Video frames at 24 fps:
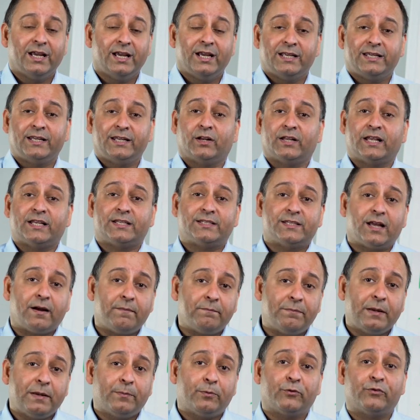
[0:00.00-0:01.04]
you know, that some
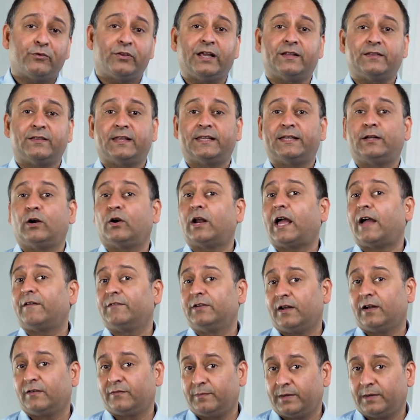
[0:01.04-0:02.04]
people think that they don't have enough